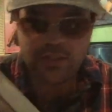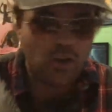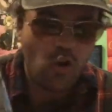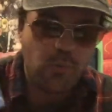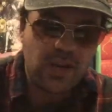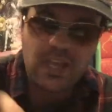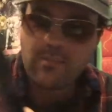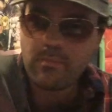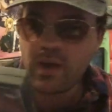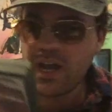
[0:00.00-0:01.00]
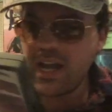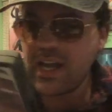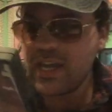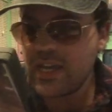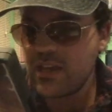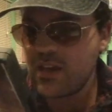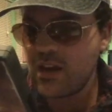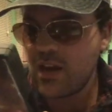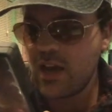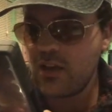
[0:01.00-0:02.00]
the opening by
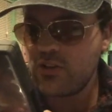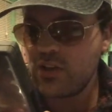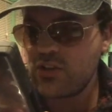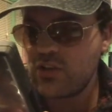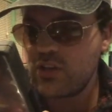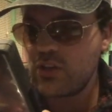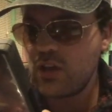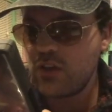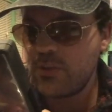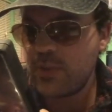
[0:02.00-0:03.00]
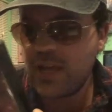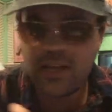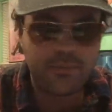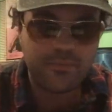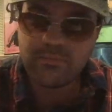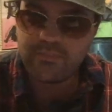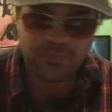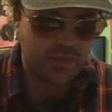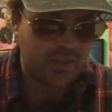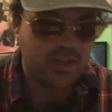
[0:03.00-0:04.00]
Alexandre Gosplat.
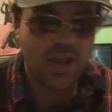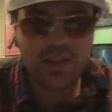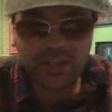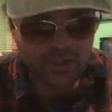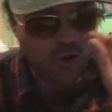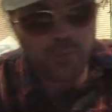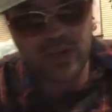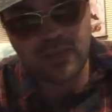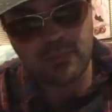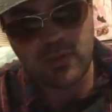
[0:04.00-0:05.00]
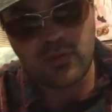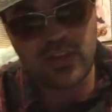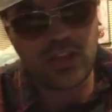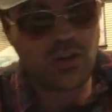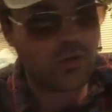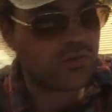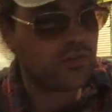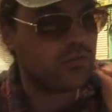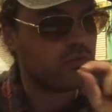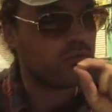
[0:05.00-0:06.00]
I like the opening music. You know,
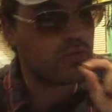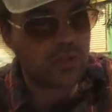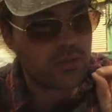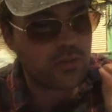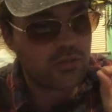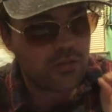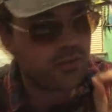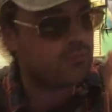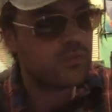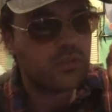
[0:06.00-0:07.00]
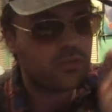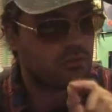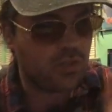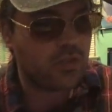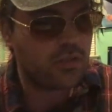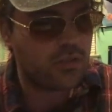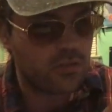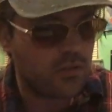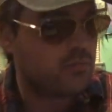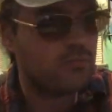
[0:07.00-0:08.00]
dun,
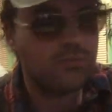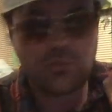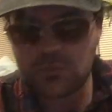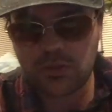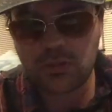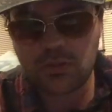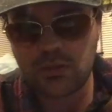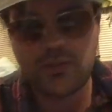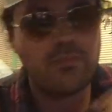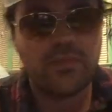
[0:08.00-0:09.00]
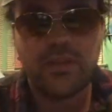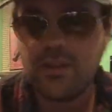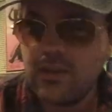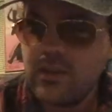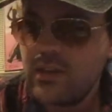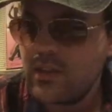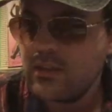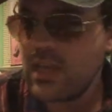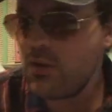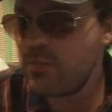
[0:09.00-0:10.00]
dun, dun,
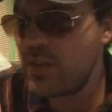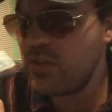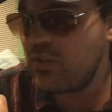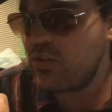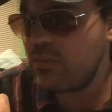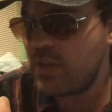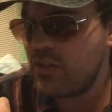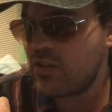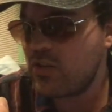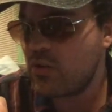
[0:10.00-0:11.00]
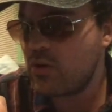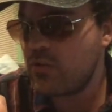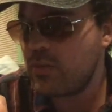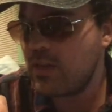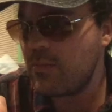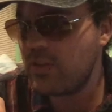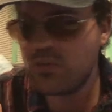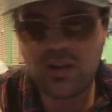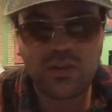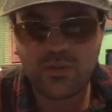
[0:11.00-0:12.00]
that was a piece of good piece of score from him, but the
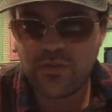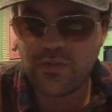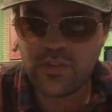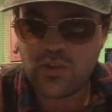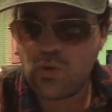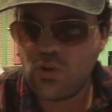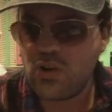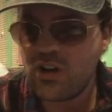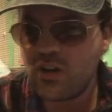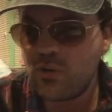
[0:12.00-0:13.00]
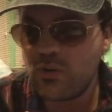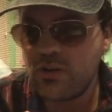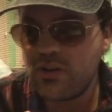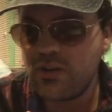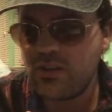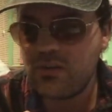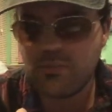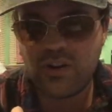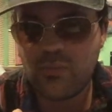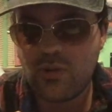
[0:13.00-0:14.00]
rest of the score was
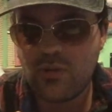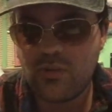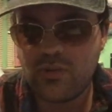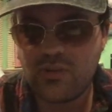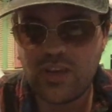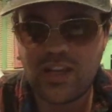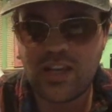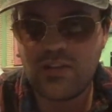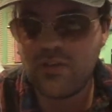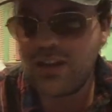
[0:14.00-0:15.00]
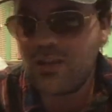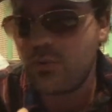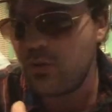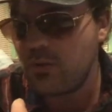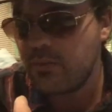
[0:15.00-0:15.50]
pretty almost like kind of forgettable.